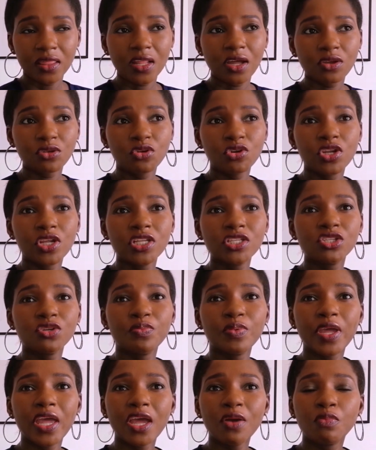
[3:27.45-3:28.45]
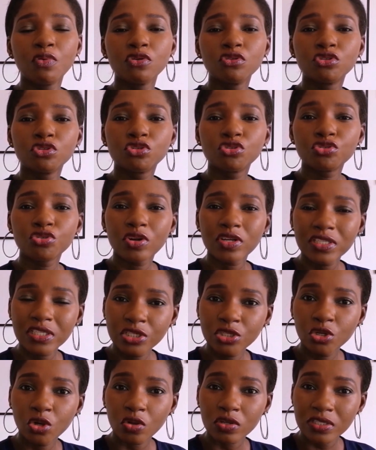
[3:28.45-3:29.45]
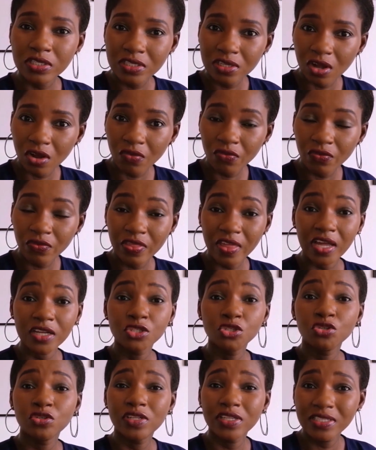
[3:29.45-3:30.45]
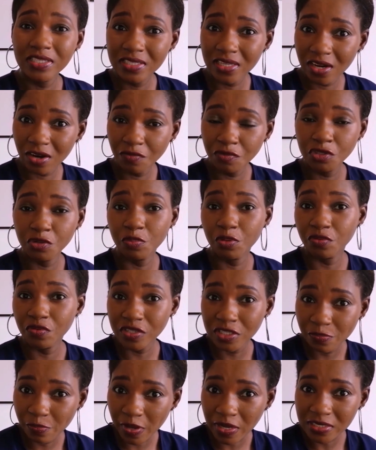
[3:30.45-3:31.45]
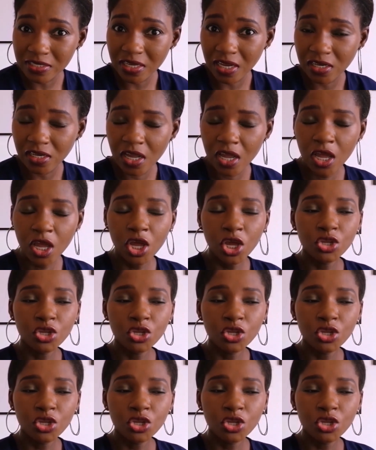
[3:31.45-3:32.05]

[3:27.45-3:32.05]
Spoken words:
Now, you need to be able to trust yourself that you deserve to be respected.